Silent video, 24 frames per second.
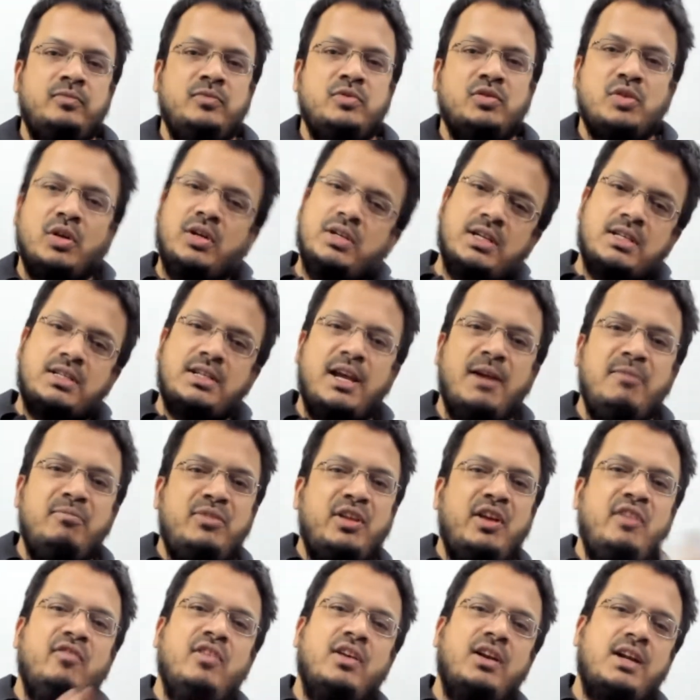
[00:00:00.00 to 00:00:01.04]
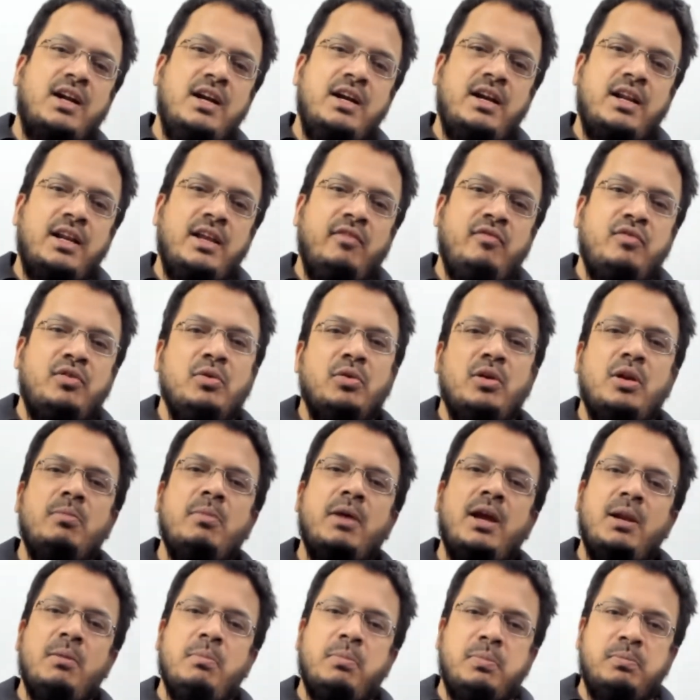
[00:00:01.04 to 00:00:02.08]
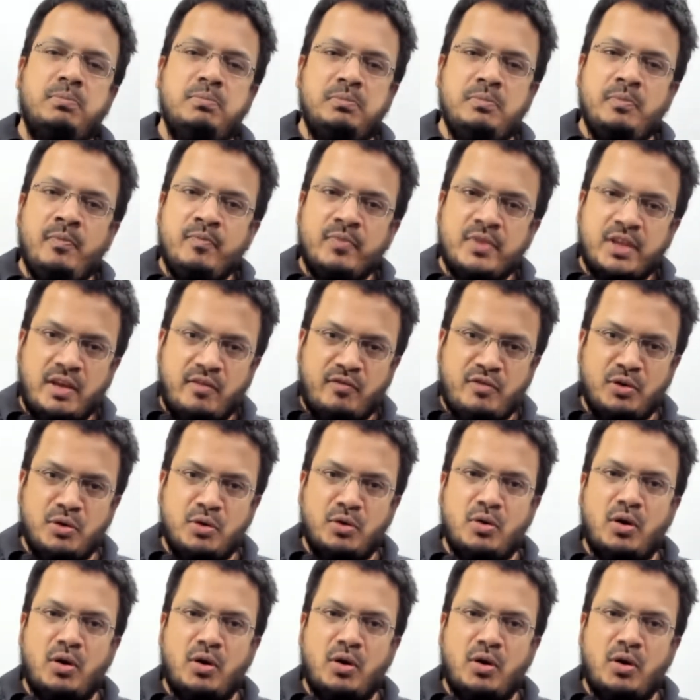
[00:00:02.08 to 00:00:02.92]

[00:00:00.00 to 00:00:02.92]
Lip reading: So it's the same thing for country. If you do